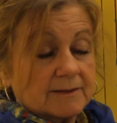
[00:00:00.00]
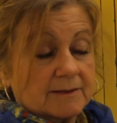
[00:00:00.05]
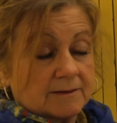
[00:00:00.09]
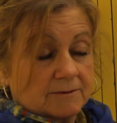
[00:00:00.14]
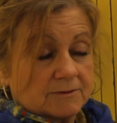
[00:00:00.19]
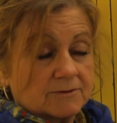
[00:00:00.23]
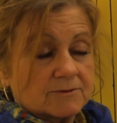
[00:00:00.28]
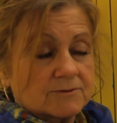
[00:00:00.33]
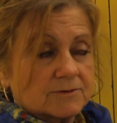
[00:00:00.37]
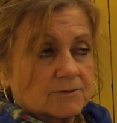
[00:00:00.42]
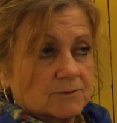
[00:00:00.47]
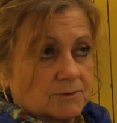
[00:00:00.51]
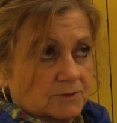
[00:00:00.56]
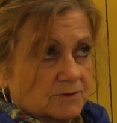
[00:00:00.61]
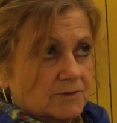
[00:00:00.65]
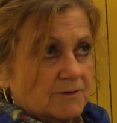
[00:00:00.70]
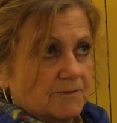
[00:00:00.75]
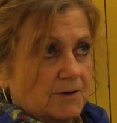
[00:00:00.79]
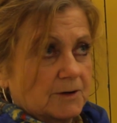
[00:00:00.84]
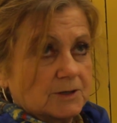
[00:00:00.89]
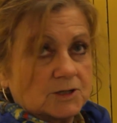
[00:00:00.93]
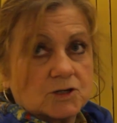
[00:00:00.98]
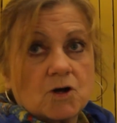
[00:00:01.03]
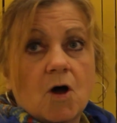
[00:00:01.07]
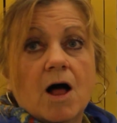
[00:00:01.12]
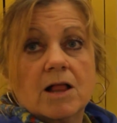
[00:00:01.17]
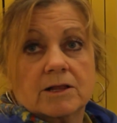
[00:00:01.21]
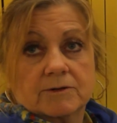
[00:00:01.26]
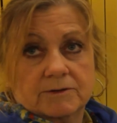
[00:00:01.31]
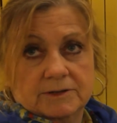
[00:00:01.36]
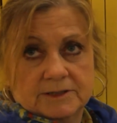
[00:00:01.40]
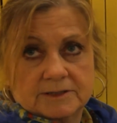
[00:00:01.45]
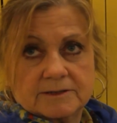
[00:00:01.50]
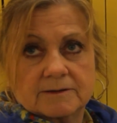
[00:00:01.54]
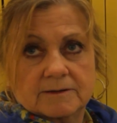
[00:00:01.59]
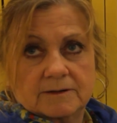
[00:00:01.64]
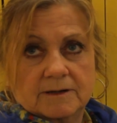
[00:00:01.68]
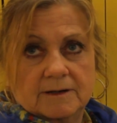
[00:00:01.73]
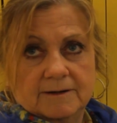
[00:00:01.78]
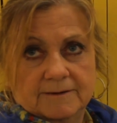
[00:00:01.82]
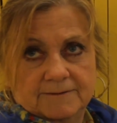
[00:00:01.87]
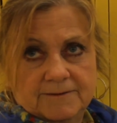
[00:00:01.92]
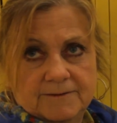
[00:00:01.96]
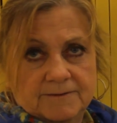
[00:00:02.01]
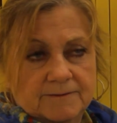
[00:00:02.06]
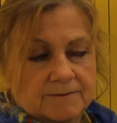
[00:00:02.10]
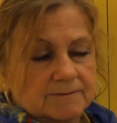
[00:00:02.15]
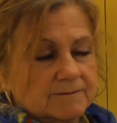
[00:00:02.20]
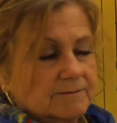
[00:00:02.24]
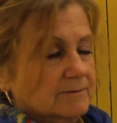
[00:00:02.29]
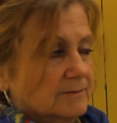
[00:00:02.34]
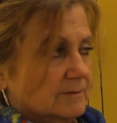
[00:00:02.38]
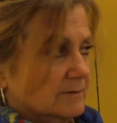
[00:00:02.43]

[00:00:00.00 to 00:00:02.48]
I think students are very tolerant of